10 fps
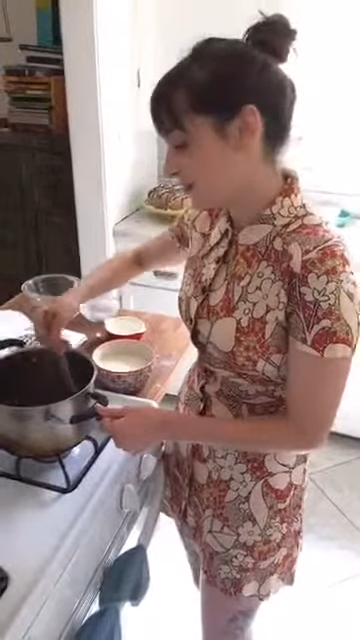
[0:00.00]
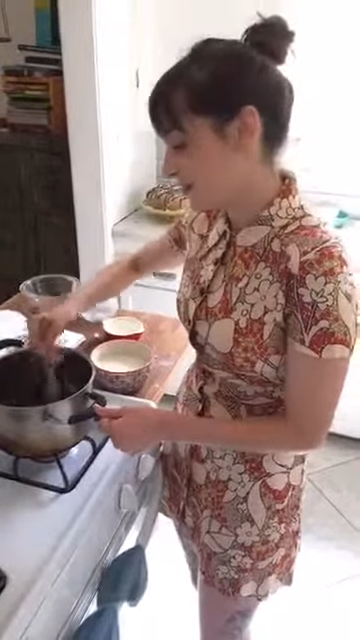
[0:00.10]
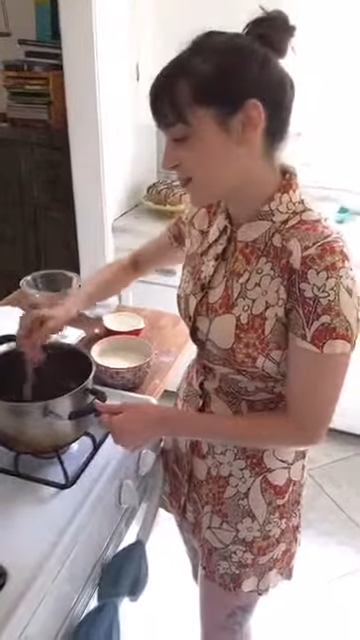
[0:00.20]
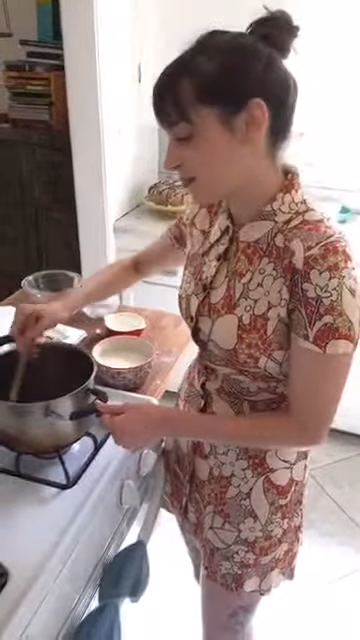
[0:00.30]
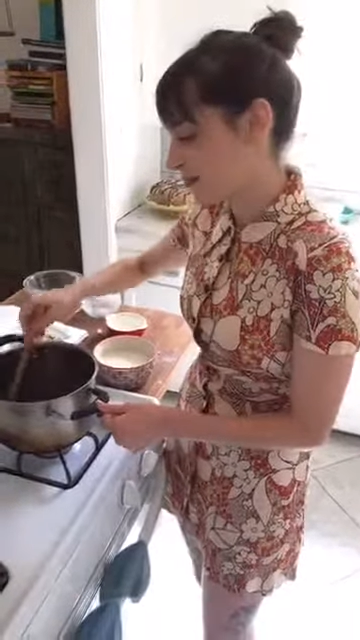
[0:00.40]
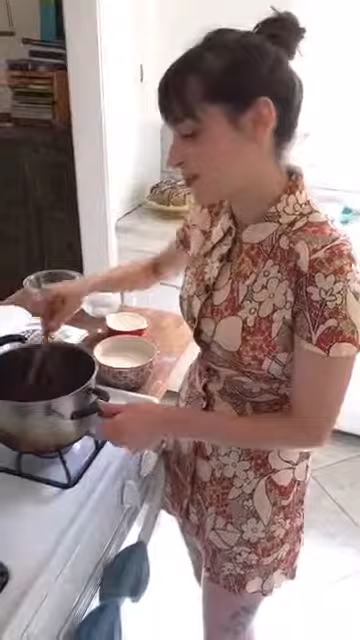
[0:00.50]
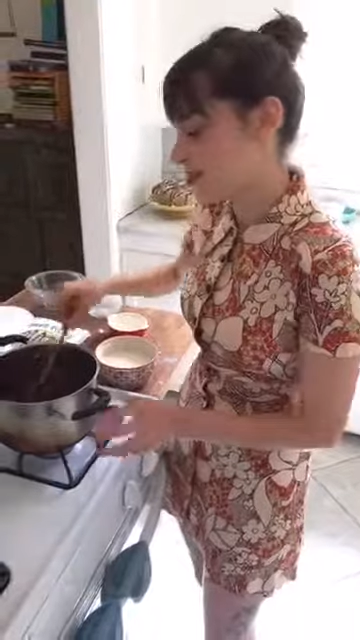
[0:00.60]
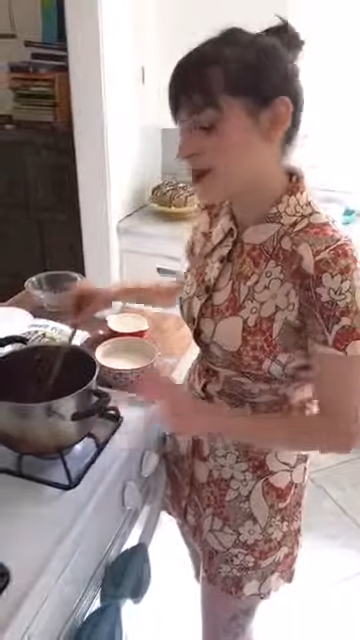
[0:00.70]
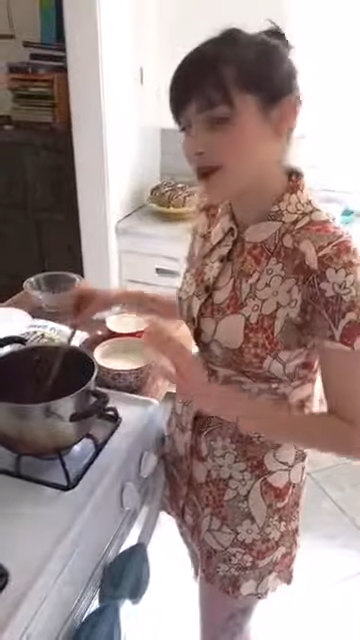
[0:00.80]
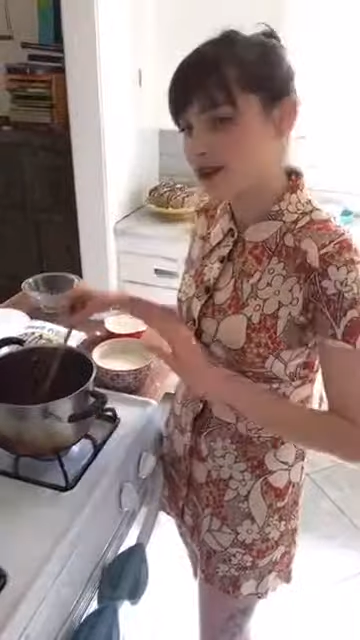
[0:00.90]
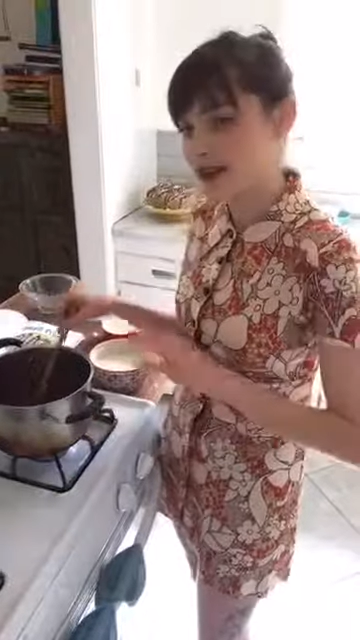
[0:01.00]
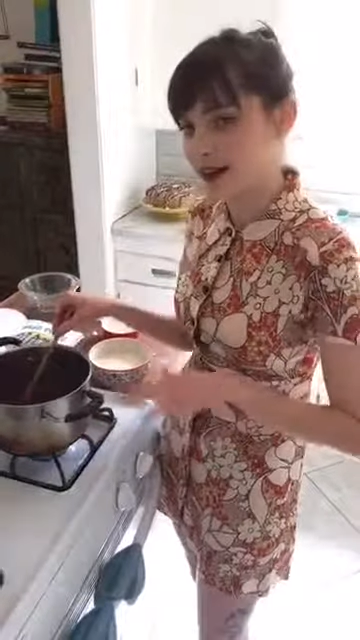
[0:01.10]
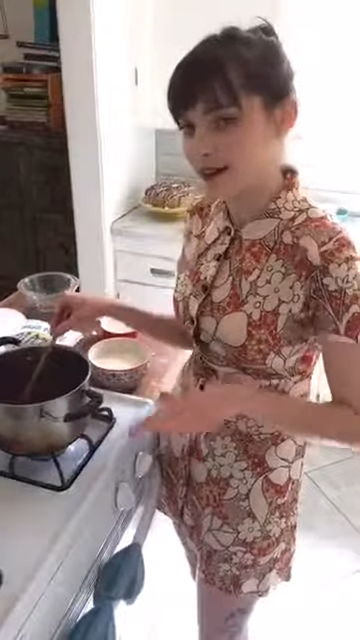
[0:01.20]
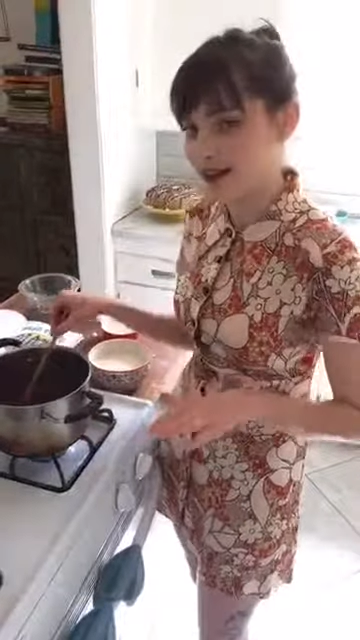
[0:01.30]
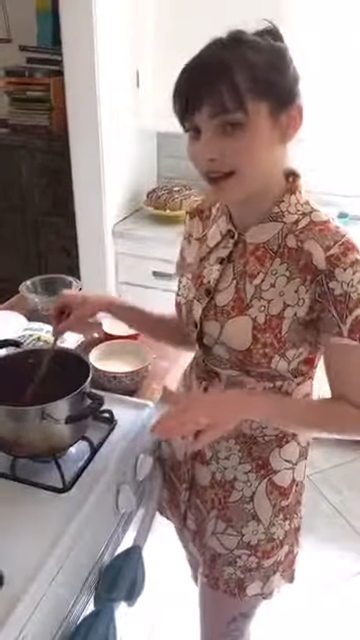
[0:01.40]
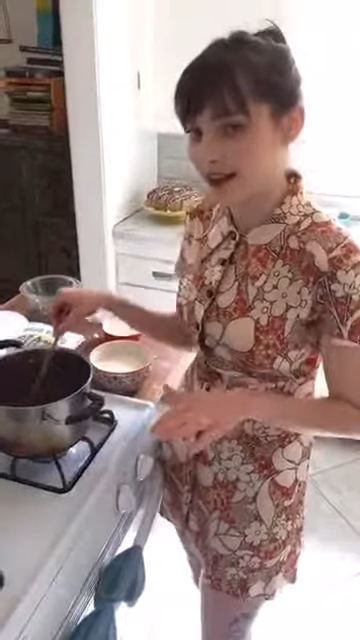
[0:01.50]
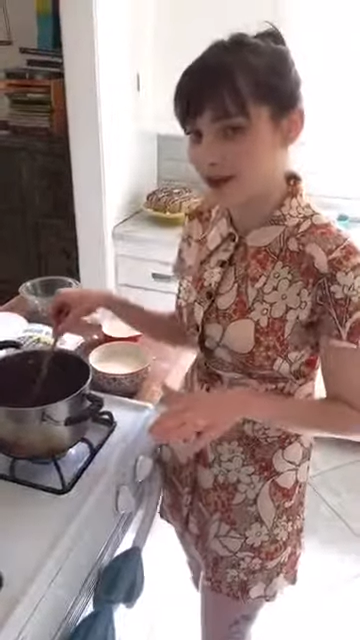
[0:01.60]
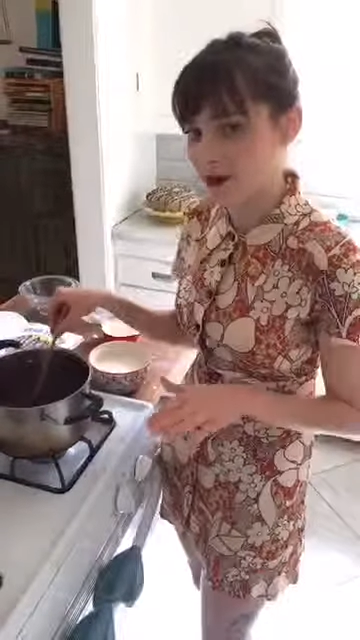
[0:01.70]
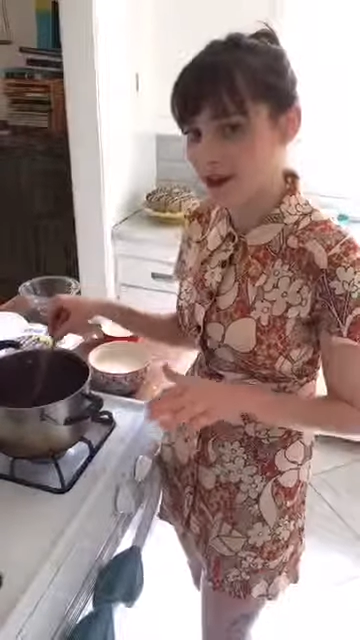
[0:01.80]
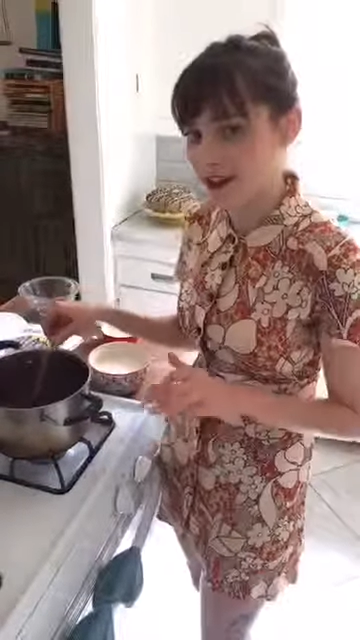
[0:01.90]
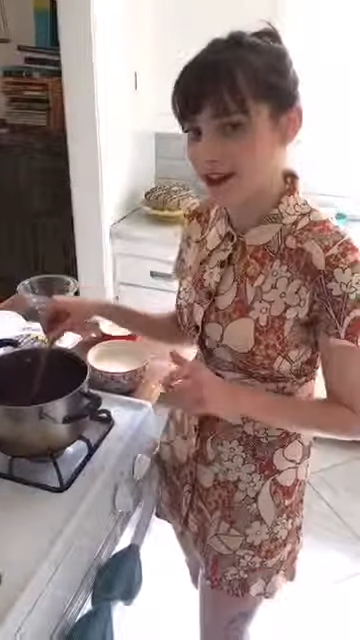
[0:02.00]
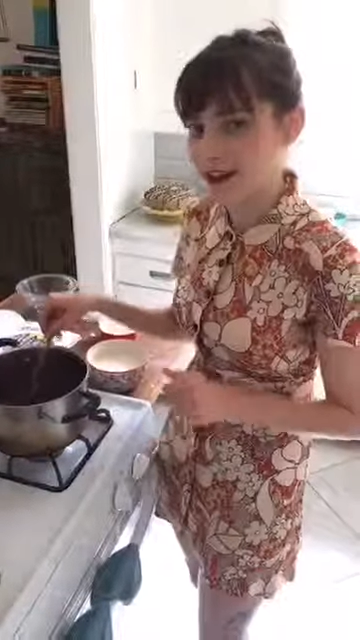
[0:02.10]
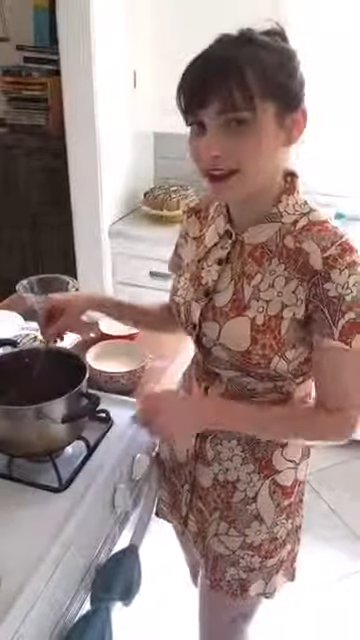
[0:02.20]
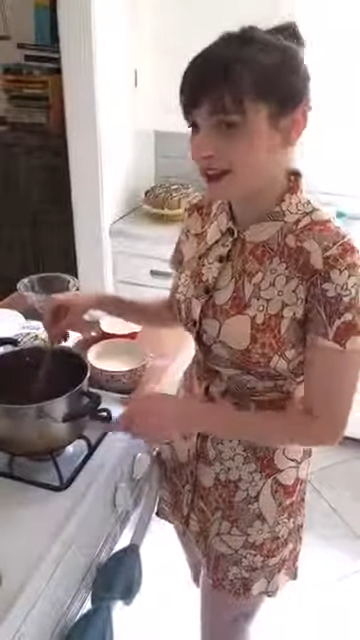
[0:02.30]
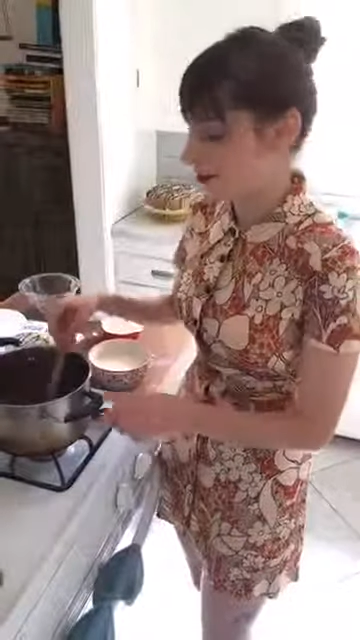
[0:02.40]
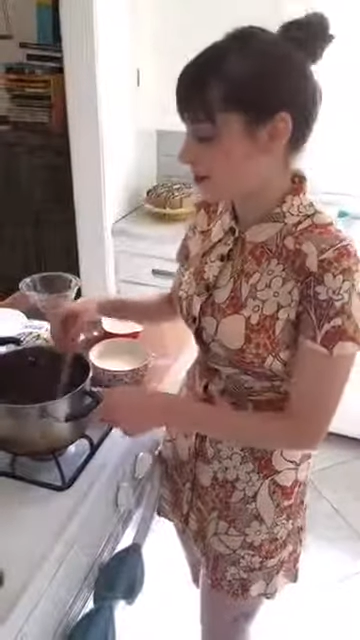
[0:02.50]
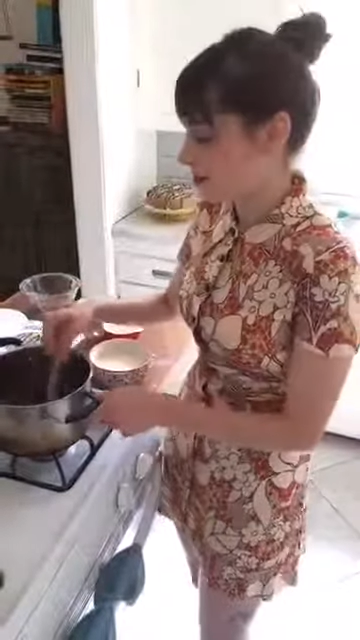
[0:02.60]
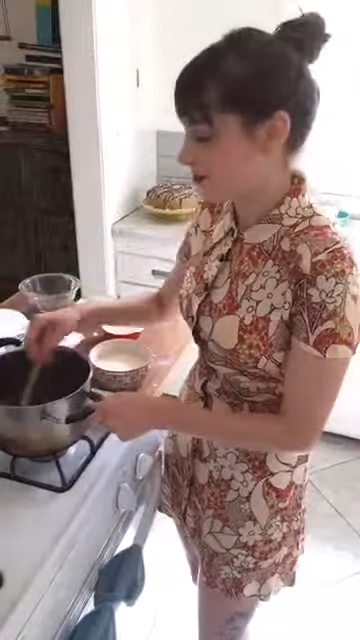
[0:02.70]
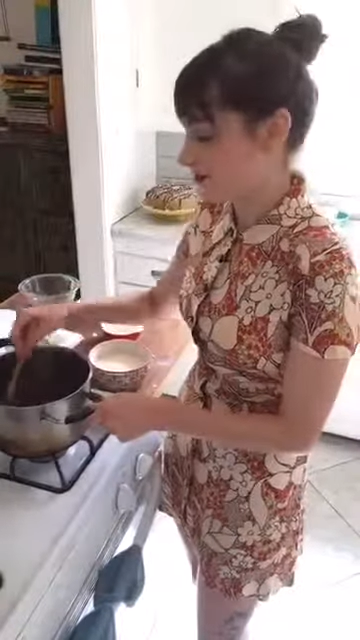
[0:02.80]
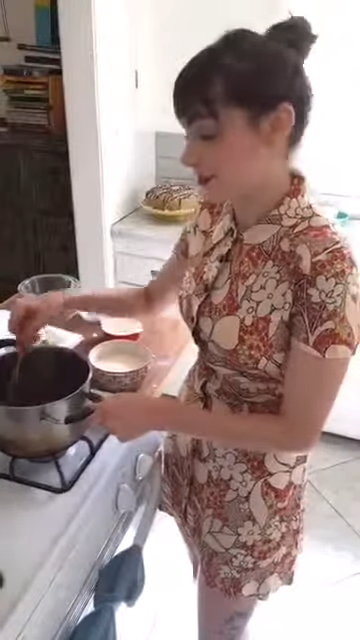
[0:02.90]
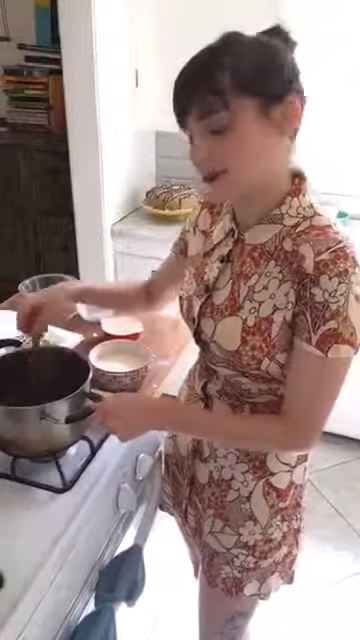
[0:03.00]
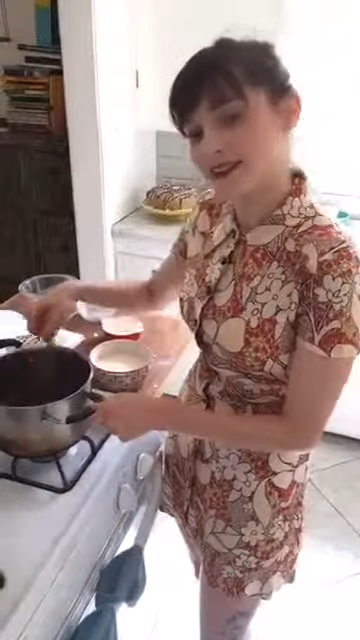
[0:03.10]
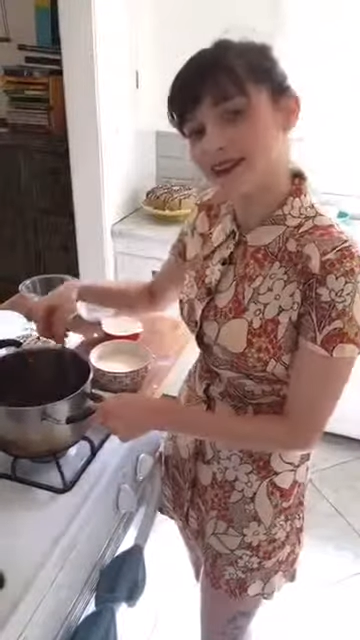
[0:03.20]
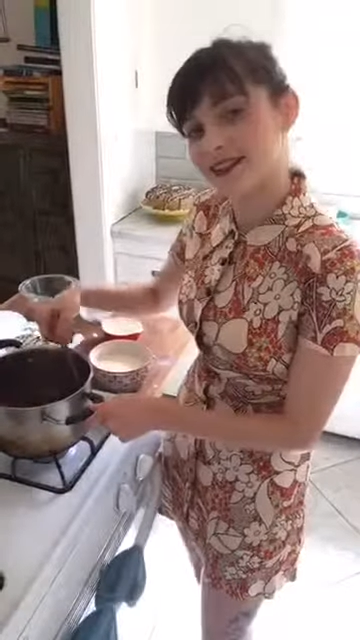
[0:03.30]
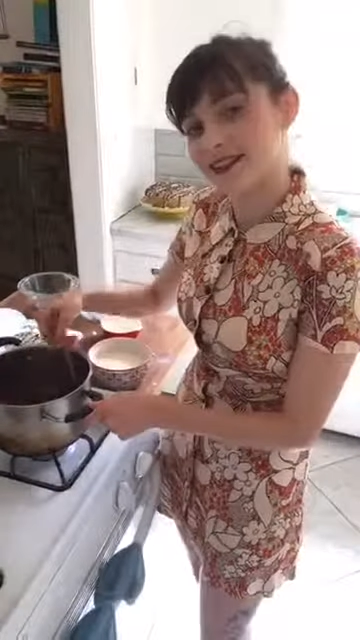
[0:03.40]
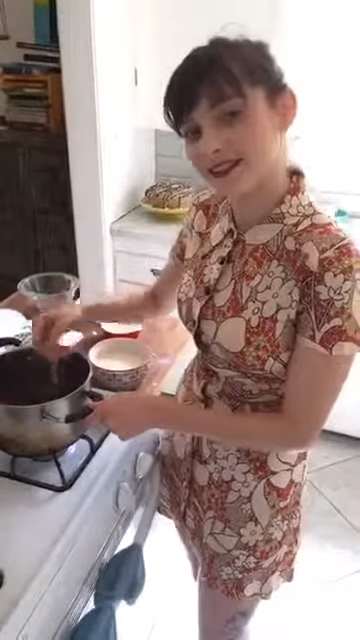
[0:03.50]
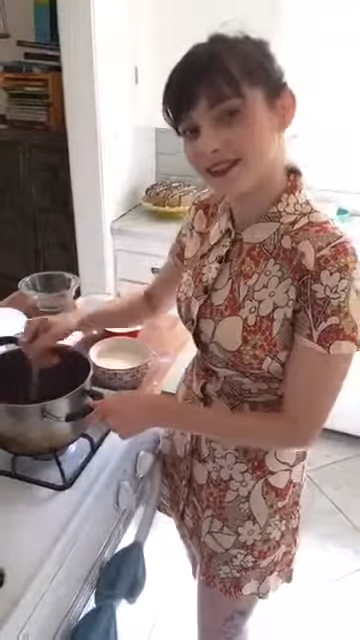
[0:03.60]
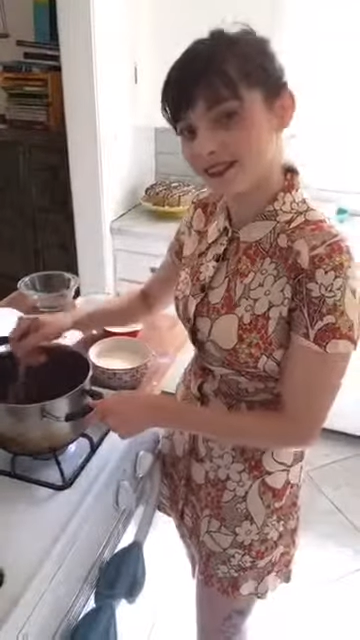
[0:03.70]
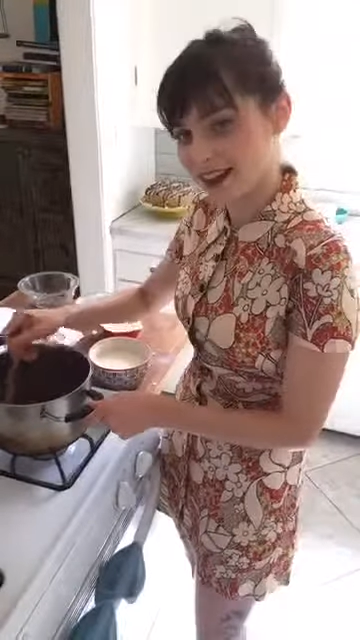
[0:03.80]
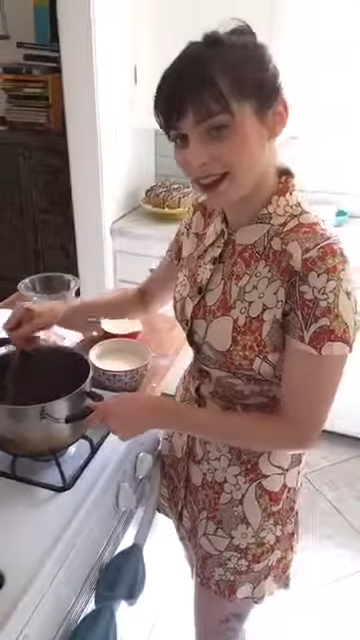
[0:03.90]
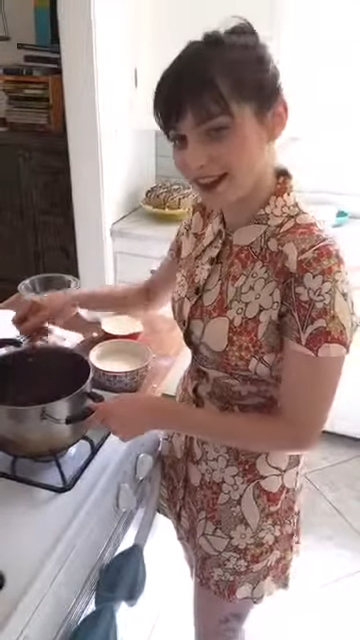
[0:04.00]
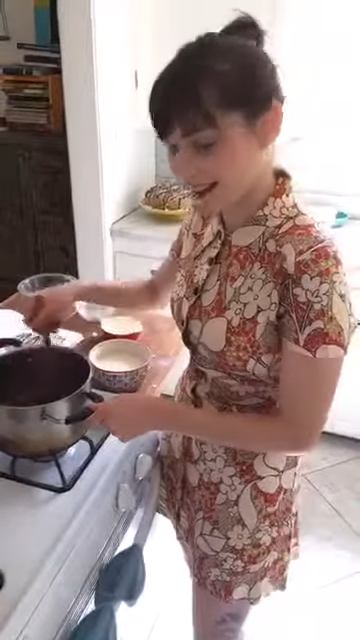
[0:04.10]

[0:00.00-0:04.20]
so those are all downtown and Los Feliz. Yeah.